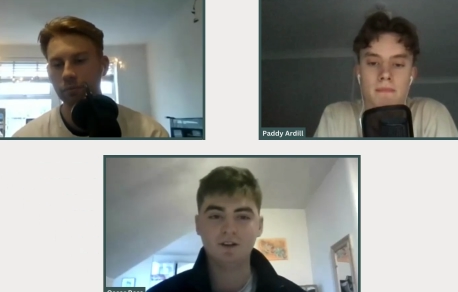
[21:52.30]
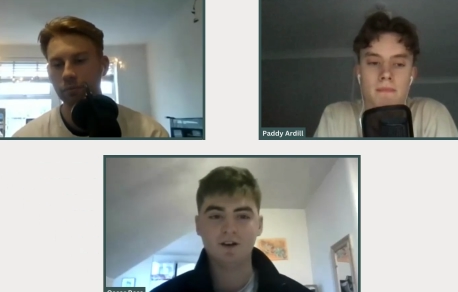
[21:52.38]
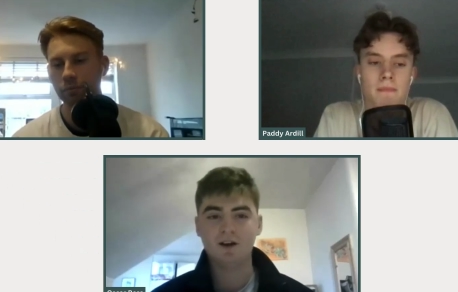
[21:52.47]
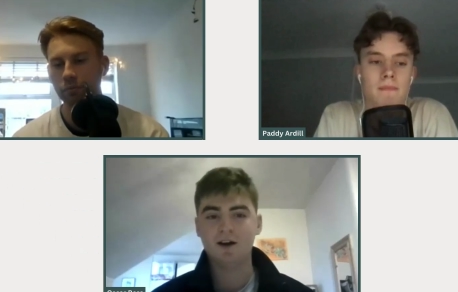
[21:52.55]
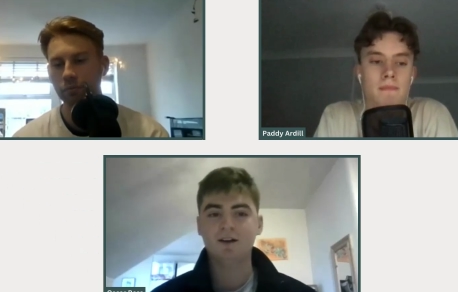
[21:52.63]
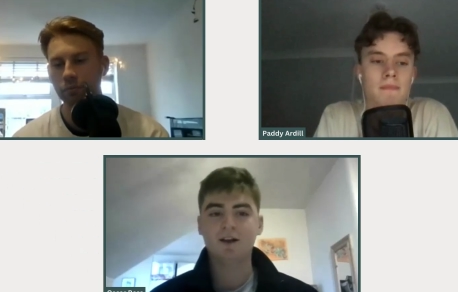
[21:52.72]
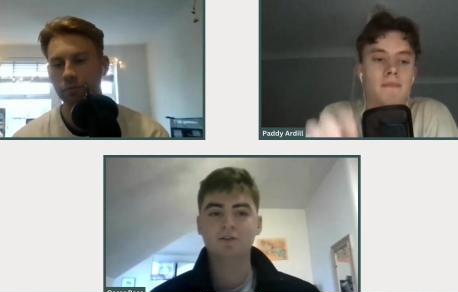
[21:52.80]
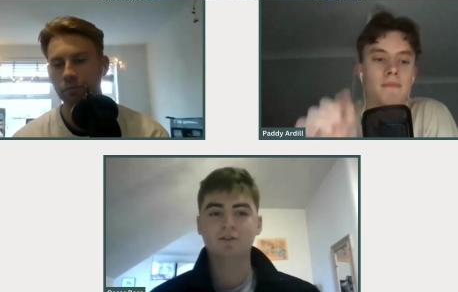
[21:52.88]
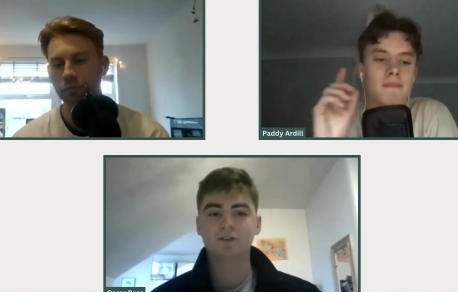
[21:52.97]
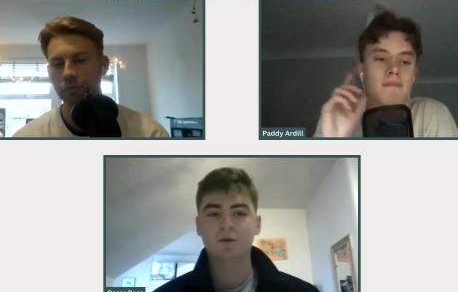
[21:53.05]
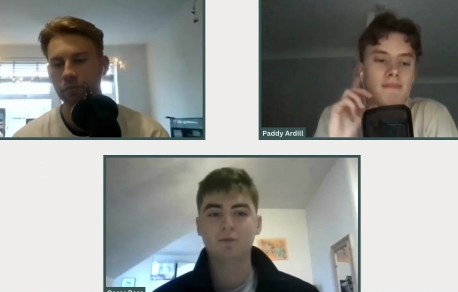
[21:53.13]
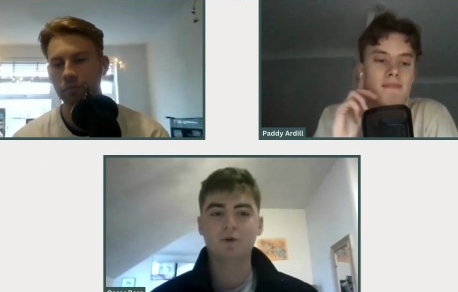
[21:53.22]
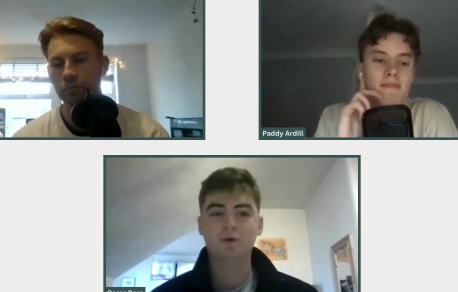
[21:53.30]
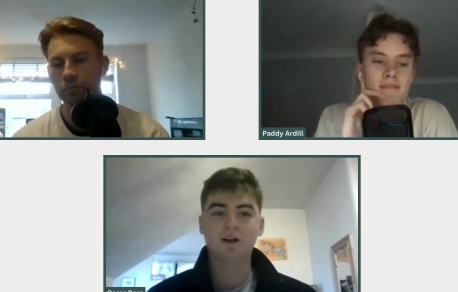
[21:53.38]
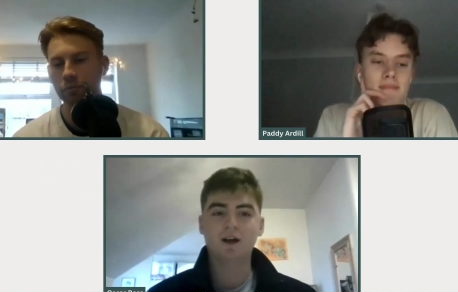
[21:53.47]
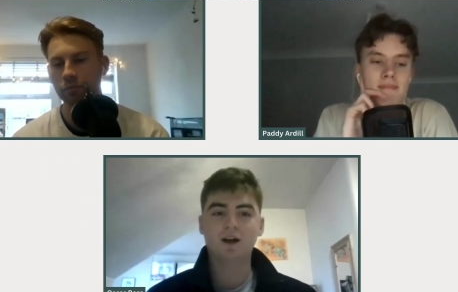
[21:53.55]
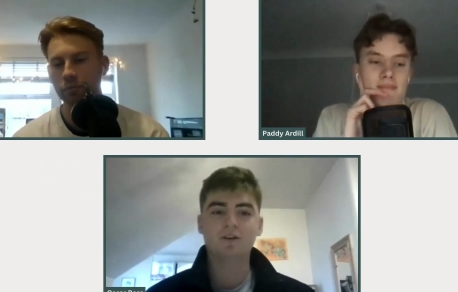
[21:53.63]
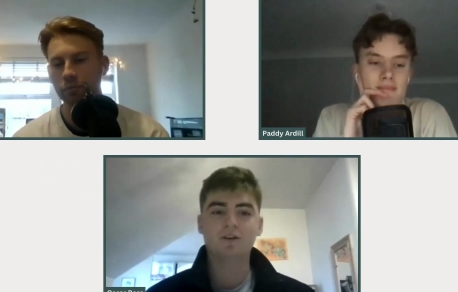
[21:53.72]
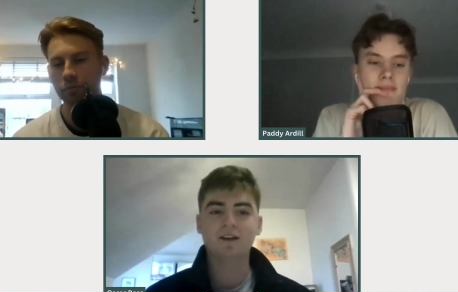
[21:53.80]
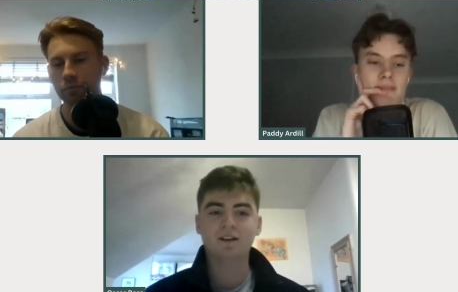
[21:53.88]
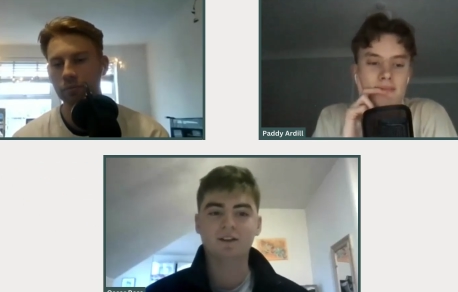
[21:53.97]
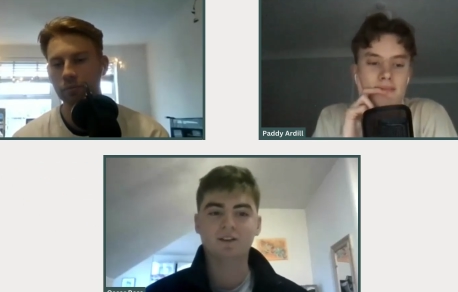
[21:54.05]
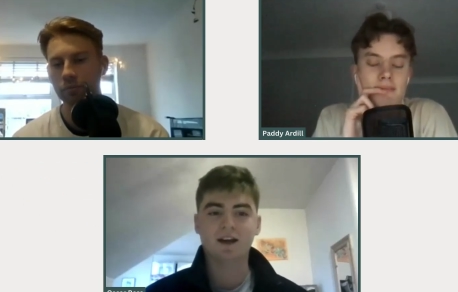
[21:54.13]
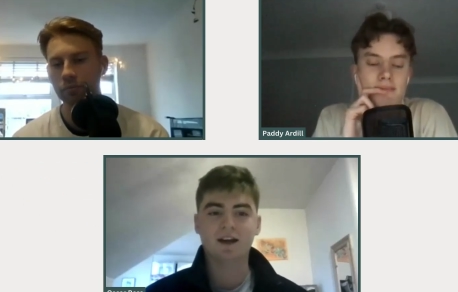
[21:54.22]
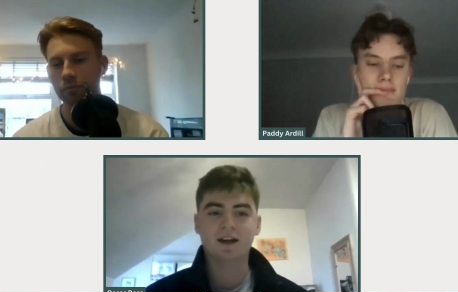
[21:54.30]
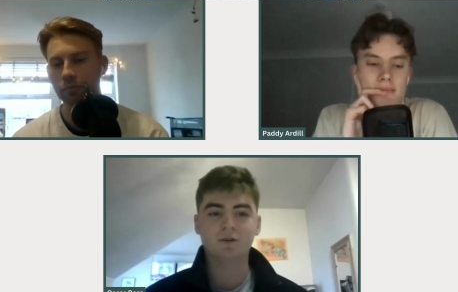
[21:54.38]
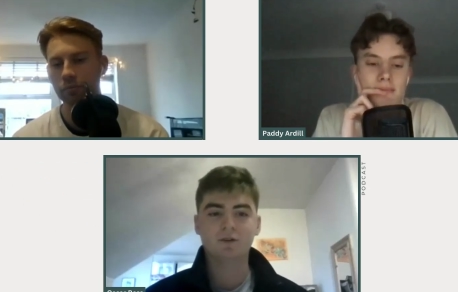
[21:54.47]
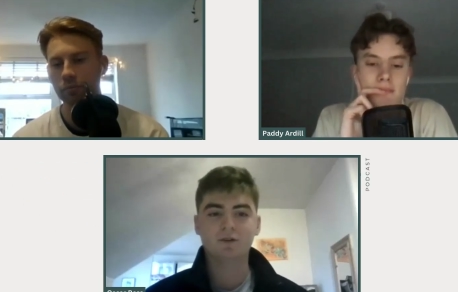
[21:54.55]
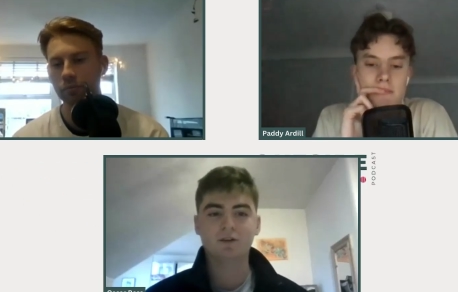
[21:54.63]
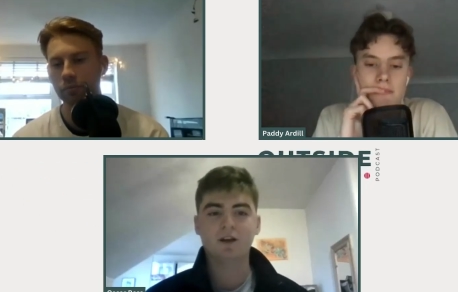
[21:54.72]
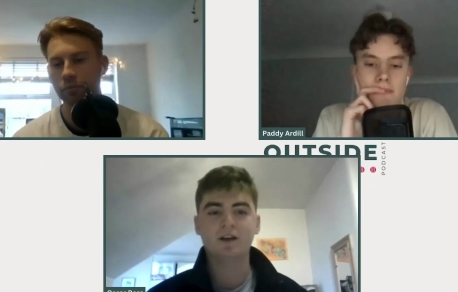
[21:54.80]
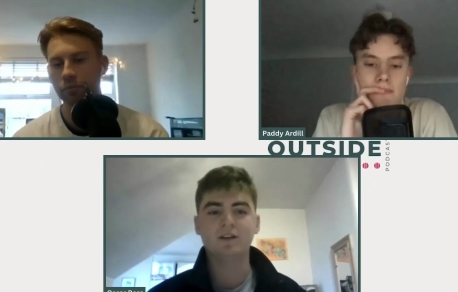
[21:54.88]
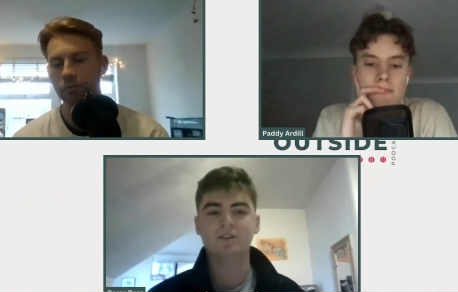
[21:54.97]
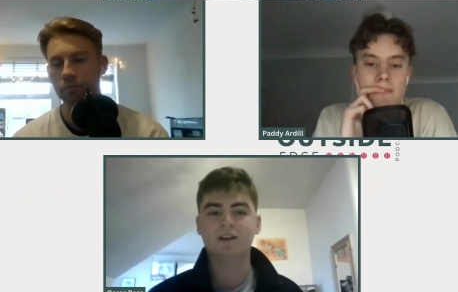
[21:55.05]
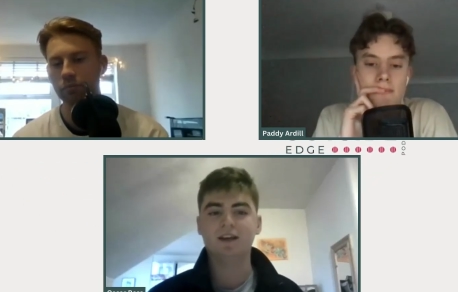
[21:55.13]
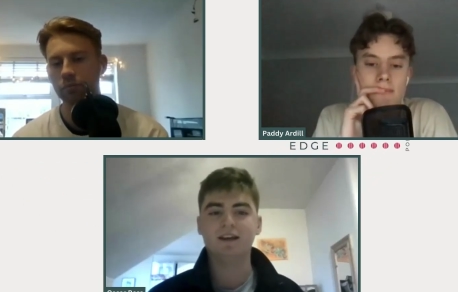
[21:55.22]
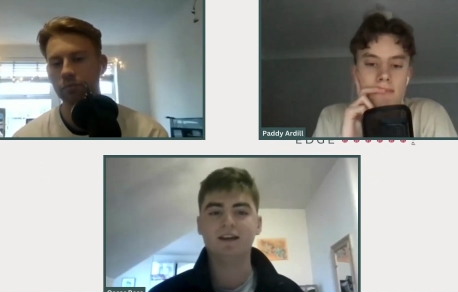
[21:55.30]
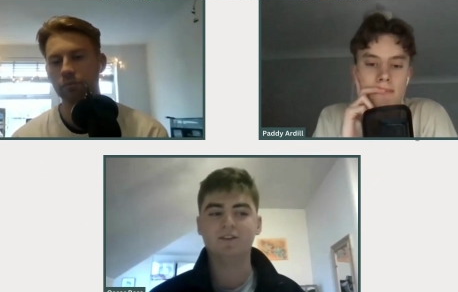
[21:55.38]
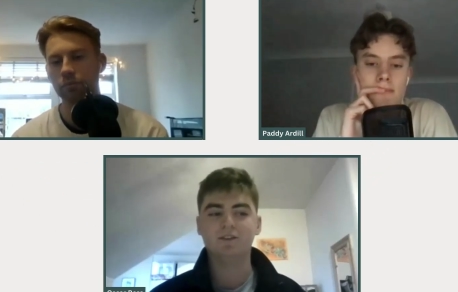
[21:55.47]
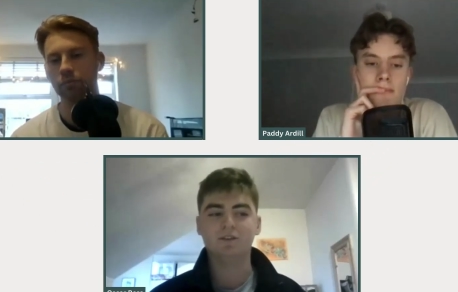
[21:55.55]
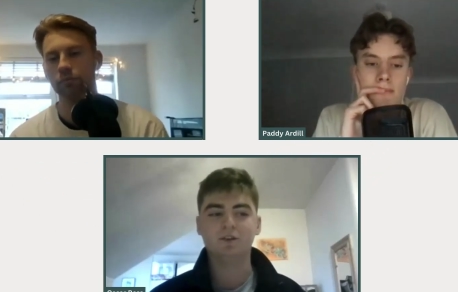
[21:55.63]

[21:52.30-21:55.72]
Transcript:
Speaker 1: another example on the other end of the scale, 36.